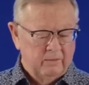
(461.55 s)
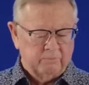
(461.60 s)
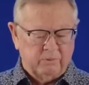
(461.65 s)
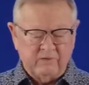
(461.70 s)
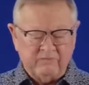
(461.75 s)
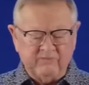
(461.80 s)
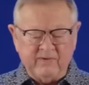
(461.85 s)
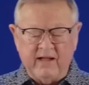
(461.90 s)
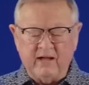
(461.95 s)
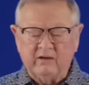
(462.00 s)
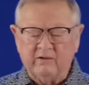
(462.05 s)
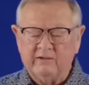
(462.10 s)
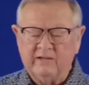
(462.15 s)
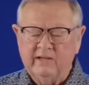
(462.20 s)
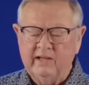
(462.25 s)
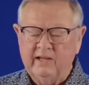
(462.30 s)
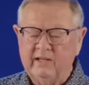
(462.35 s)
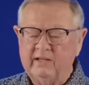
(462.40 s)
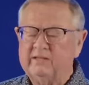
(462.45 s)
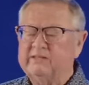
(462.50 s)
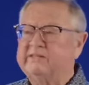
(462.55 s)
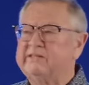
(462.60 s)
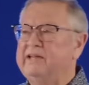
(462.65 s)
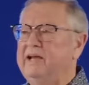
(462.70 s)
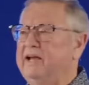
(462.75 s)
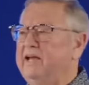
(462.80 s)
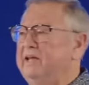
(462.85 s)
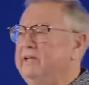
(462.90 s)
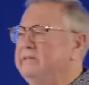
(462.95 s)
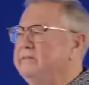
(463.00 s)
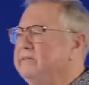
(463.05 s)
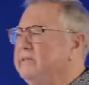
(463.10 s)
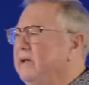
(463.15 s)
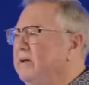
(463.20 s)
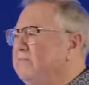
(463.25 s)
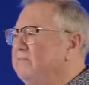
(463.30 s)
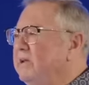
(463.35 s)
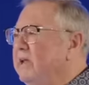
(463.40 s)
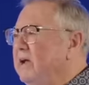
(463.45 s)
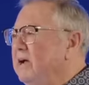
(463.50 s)
Profound insights
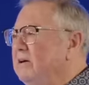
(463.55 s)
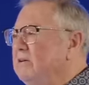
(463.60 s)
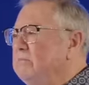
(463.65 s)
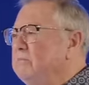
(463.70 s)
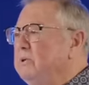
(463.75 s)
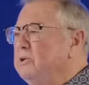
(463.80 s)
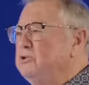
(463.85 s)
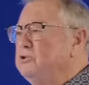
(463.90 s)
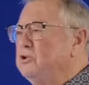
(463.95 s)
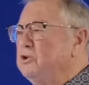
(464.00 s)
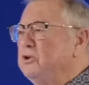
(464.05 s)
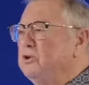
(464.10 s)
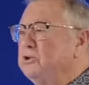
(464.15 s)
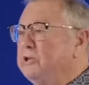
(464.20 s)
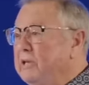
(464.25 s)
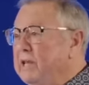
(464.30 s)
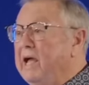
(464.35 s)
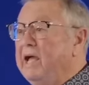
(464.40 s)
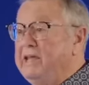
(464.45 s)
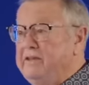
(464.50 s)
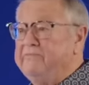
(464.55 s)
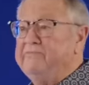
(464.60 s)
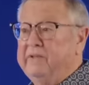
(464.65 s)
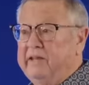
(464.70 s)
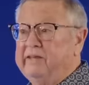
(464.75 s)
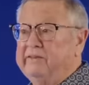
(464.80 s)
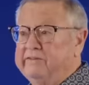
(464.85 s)
have now matured, life